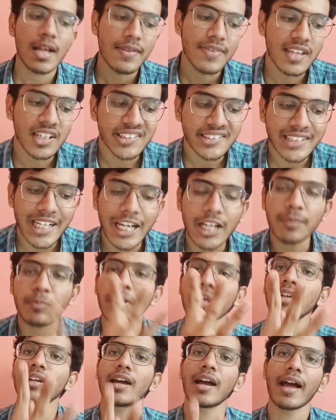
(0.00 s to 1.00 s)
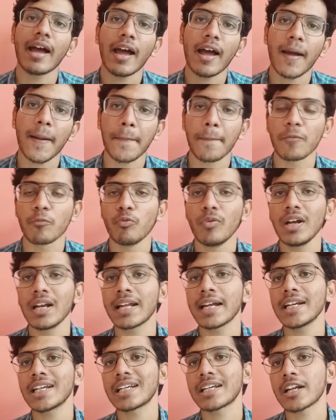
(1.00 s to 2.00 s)
the statement will
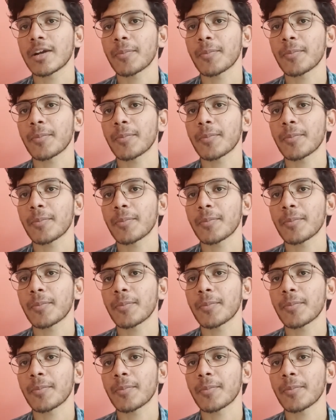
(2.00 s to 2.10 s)
get